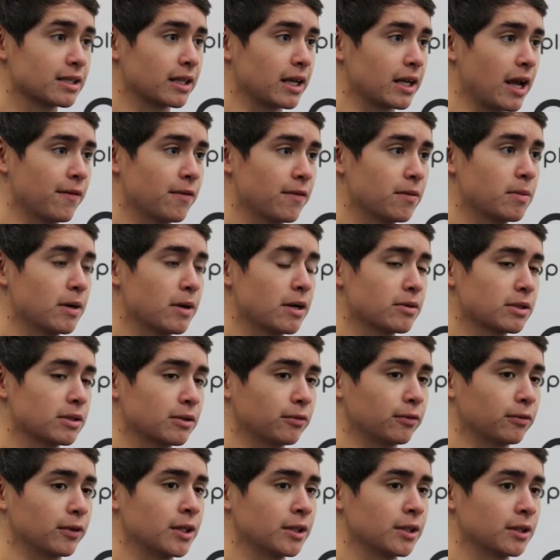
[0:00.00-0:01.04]
Like everybody was
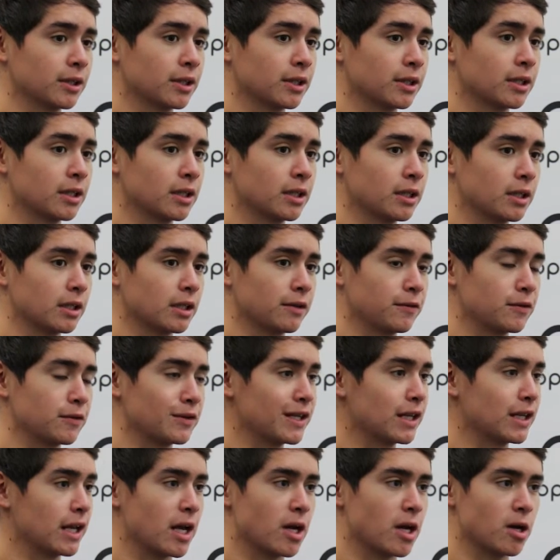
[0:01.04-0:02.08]
friendly, and if you
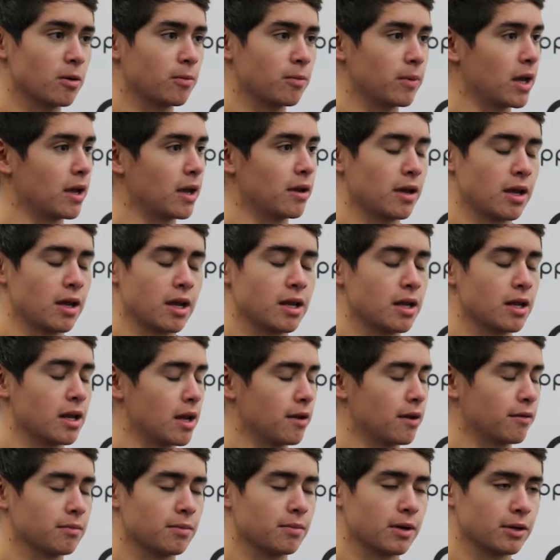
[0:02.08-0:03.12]
need help,
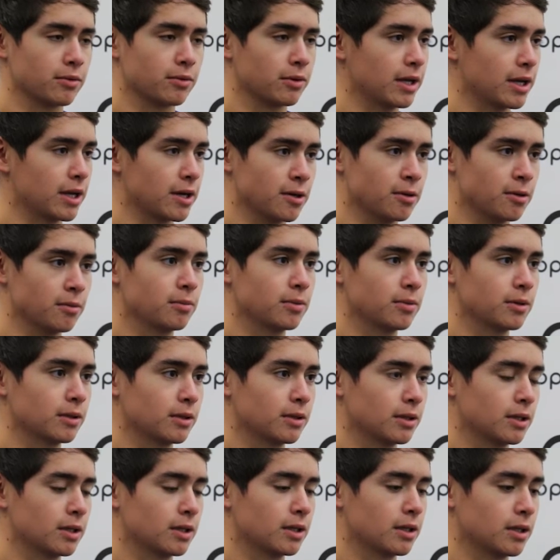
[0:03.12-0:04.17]
everybody would help.
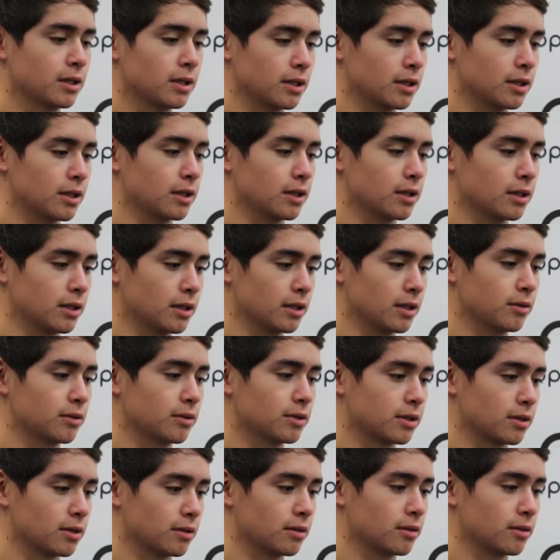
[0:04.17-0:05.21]
Uh, it
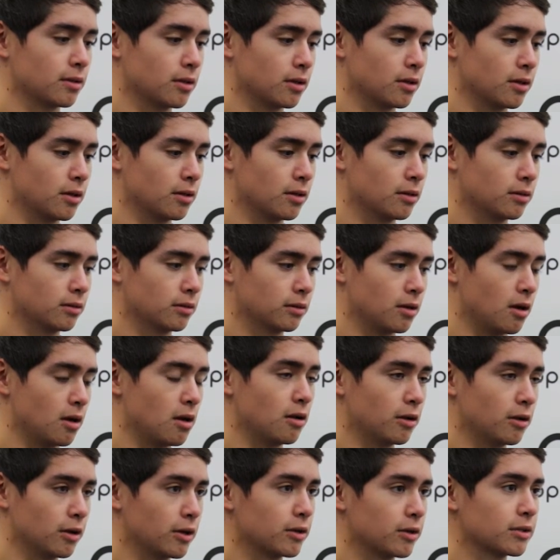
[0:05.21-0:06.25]
was a
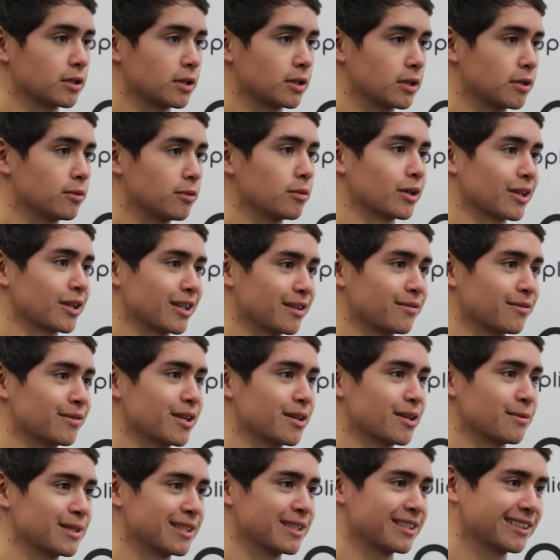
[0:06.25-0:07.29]
all in all, it was a good working
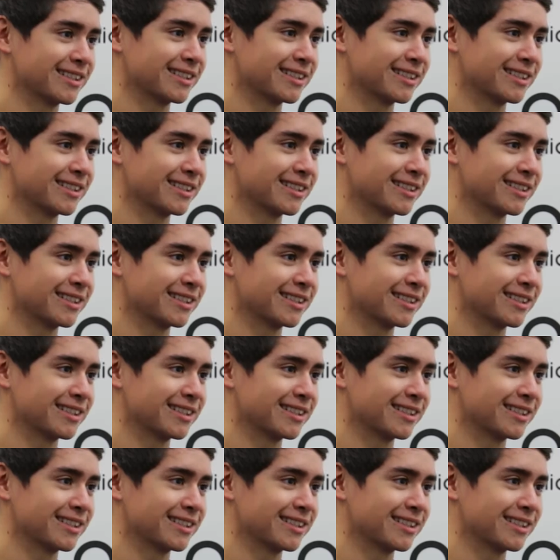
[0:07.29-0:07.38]
environment.